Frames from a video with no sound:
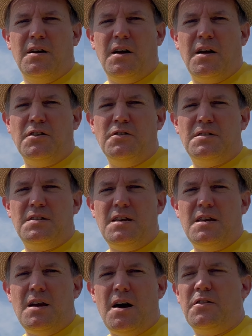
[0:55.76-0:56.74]
and you
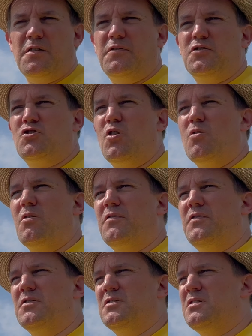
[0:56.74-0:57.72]
see other
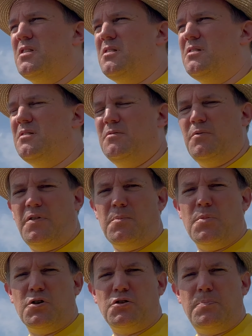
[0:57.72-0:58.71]
photographers with a
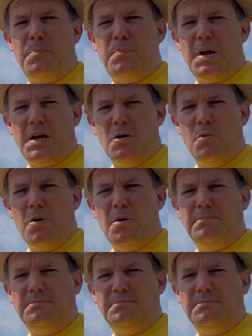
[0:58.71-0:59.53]
much bigger one.